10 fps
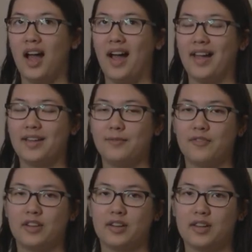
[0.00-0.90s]
I'm
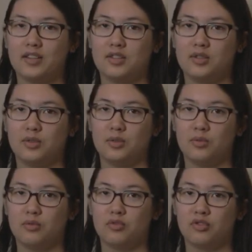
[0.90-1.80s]
very
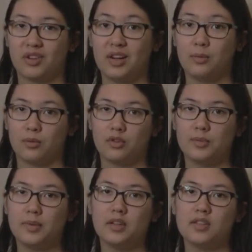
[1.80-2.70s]
into great
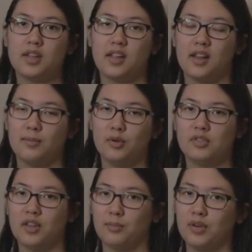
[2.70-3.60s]
world building, and
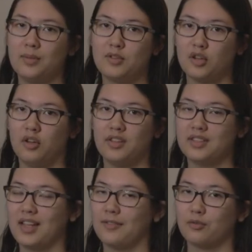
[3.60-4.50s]
pretty much all
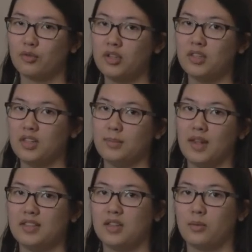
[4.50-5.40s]
these have really
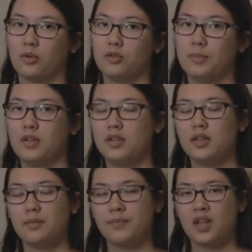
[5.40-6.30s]
amazing world
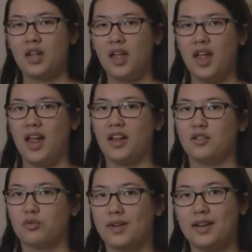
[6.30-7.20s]
building
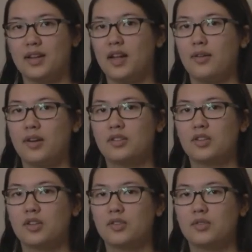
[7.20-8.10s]
and great
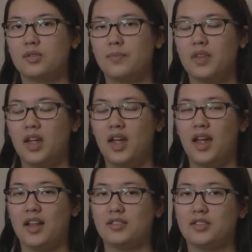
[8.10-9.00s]
characters.
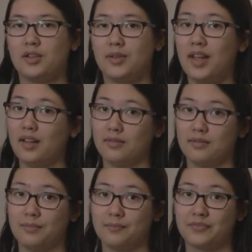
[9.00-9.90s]
And so yeah.
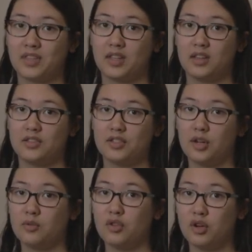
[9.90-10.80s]

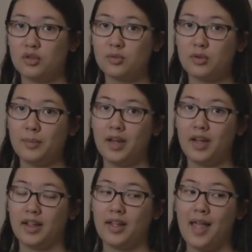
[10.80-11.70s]
So those were
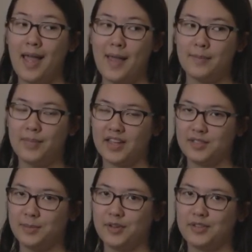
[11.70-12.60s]
my
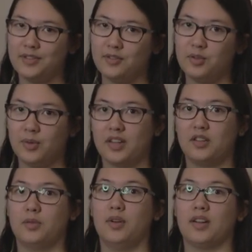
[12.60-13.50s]
best books of
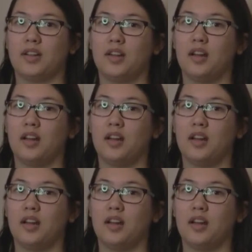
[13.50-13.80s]
2020.